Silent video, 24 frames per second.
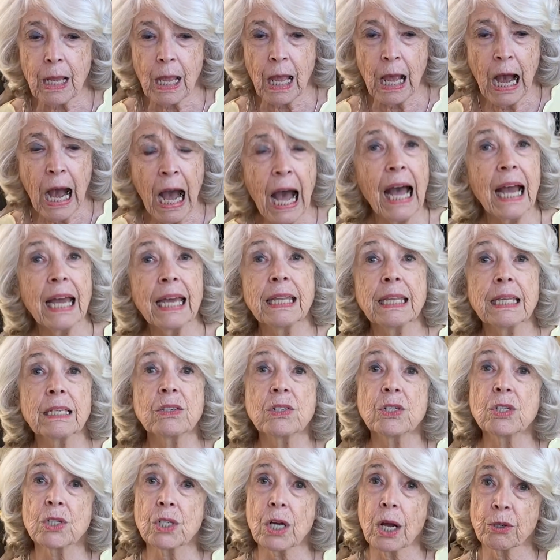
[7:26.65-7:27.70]
hi,
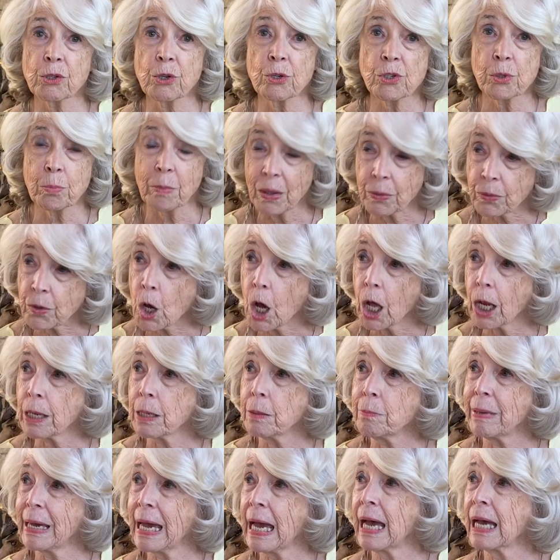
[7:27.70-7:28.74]
this is Dr. Smith
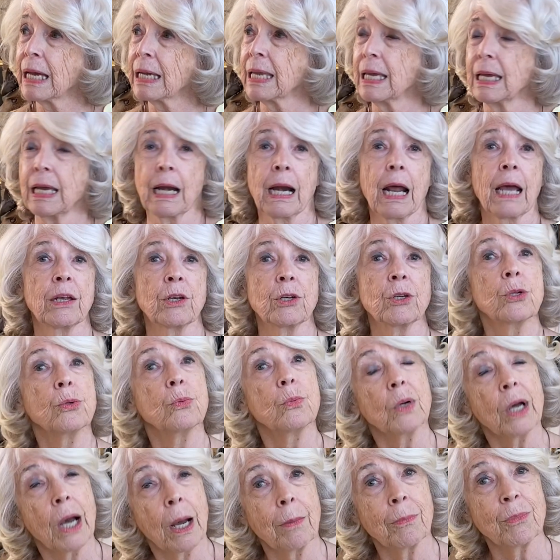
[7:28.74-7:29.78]
calling back, and I
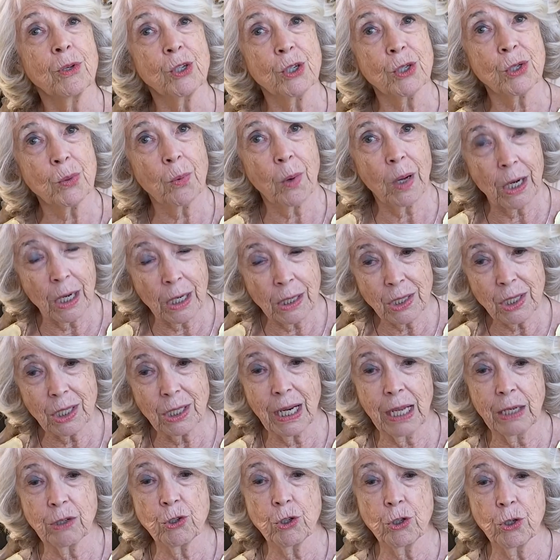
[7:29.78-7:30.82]
just wanted to
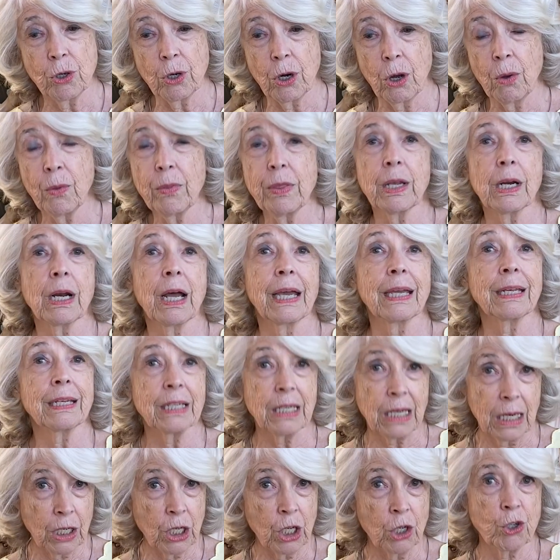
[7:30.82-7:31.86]
let you know that I
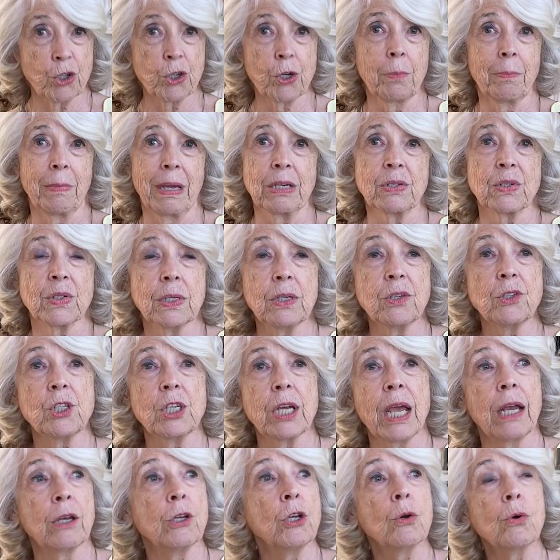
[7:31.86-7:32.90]
did get your message,
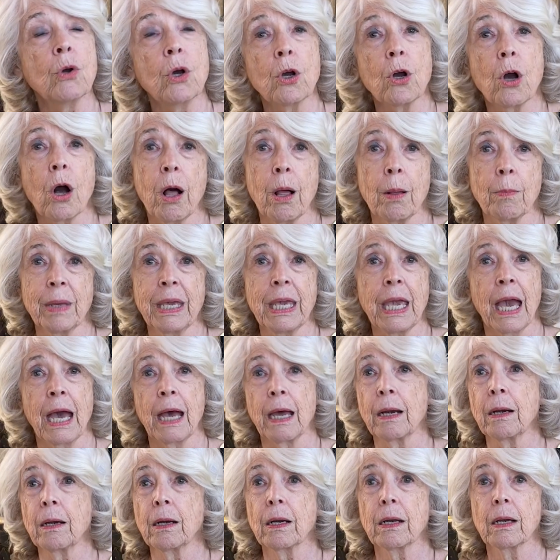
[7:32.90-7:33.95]
and you can call me
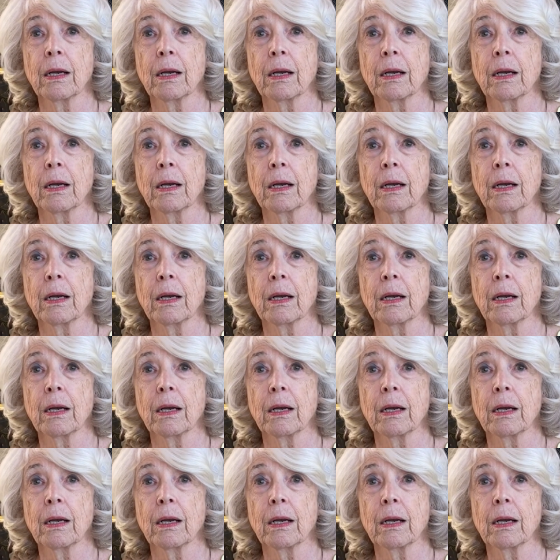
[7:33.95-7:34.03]
at,